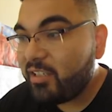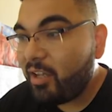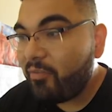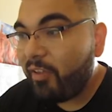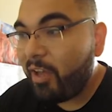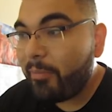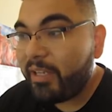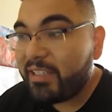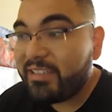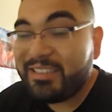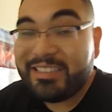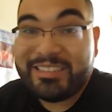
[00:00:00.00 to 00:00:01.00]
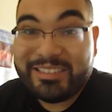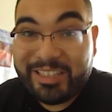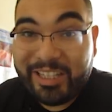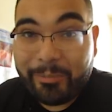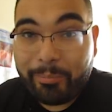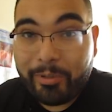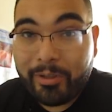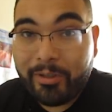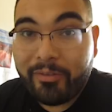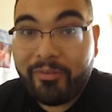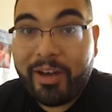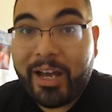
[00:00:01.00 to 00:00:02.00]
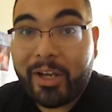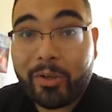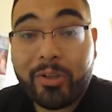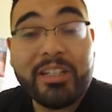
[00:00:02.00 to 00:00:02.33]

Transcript: not found because it's a zip file.